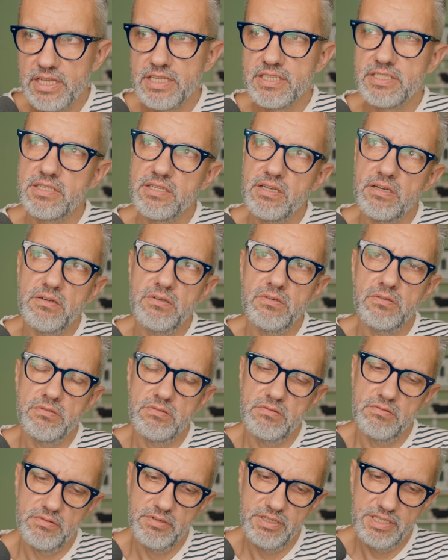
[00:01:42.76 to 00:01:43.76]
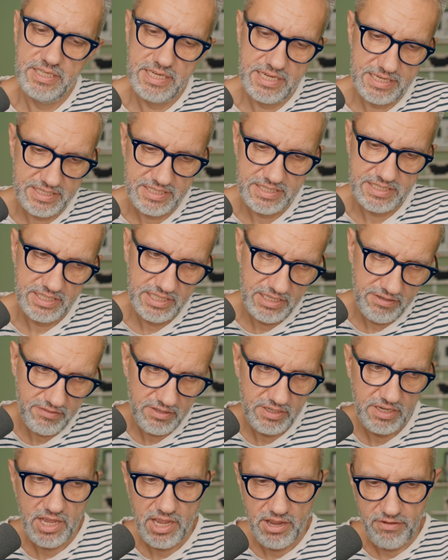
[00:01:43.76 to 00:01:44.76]
So yes,
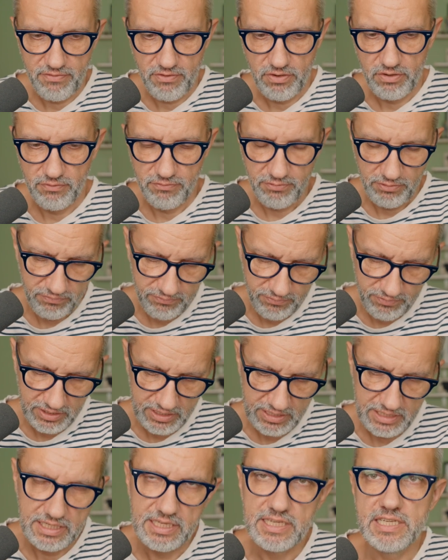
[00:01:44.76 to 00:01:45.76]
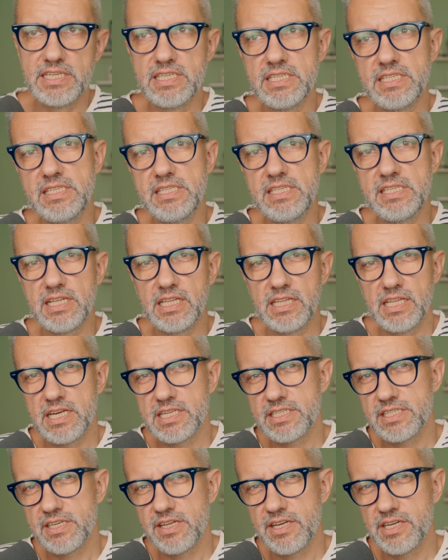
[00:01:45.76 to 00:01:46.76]
even iPhone 15 is
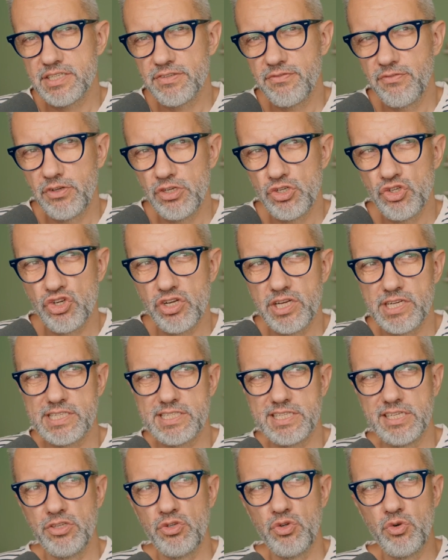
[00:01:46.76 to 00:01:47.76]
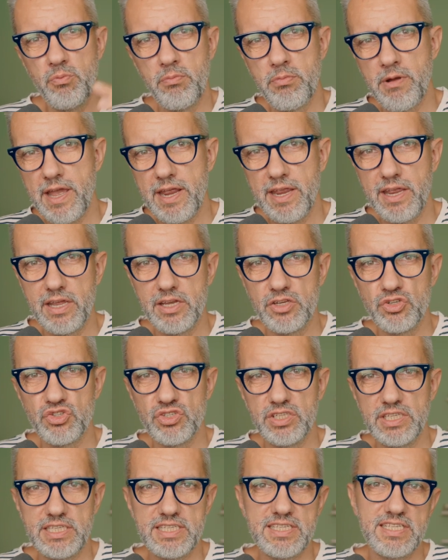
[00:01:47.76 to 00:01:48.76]
last year's features a new package.
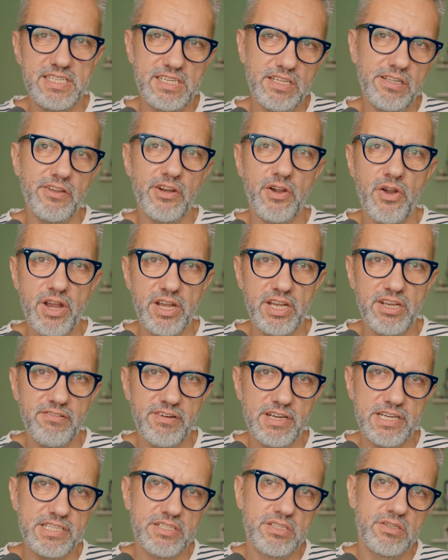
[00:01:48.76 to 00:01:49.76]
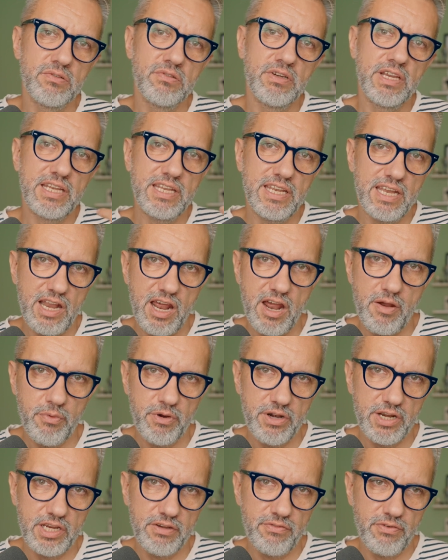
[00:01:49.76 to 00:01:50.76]
It is still a great device to get an
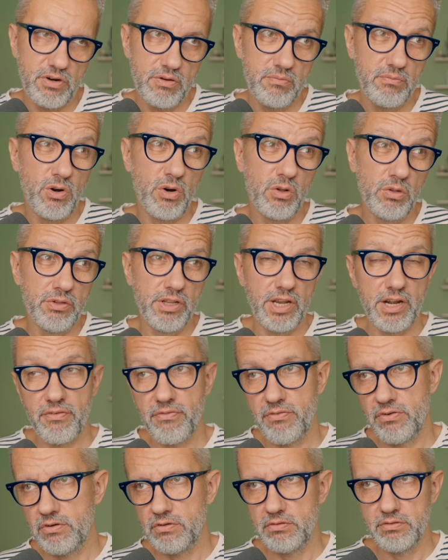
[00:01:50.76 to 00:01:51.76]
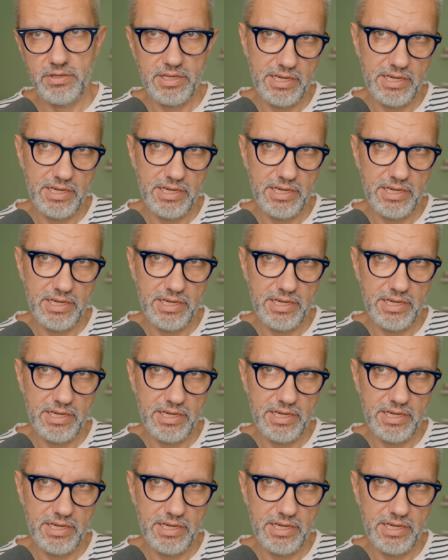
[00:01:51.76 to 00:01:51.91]
upgrade from older phone.